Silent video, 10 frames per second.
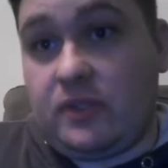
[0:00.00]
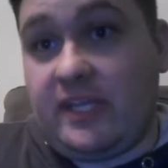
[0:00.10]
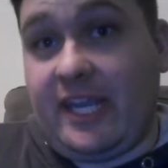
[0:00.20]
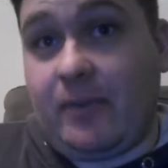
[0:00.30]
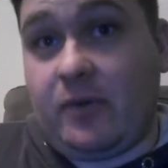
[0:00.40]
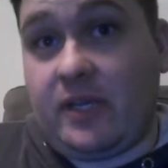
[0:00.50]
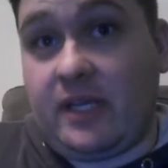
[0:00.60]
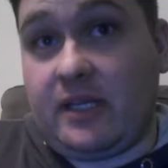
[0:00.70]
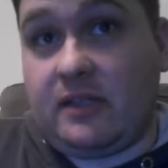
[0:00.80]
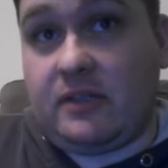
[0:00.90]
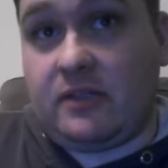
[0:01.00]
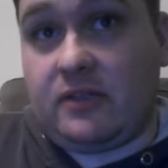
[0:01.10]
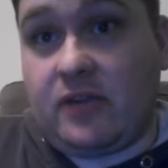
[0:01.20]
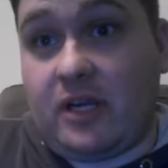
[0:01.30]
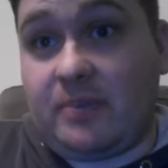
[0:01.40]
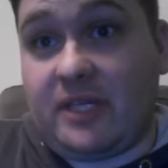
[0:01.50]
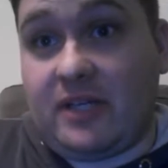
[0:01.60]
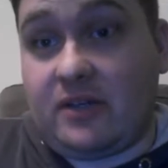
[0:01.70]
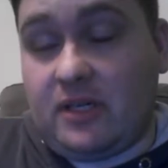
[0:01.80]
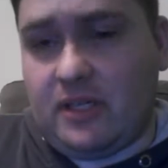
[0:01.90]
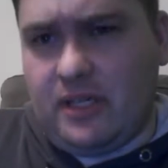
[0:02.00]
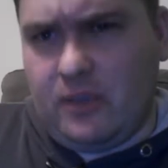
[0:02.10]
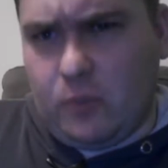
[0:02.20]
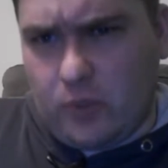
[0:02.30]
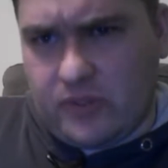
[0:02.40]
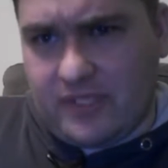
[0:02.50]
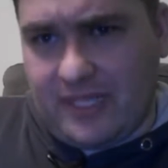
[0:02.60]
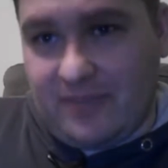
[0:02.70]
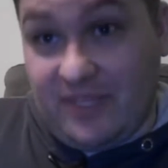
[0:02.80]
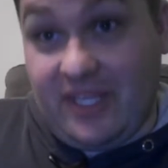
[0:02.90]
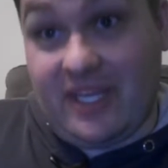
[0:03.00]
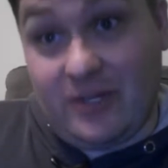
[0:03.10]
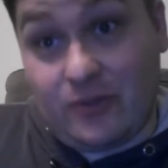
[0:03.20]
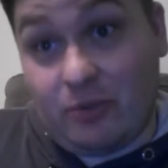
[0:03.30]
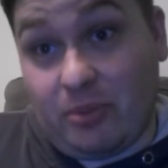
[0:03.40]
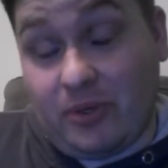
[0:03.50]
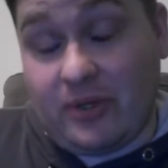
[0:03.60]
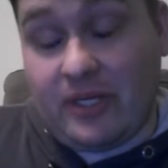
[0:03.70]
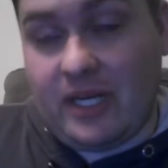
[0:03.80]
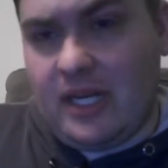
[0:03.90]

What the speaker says: the camera kind of cropped out on the worst time, the intro part.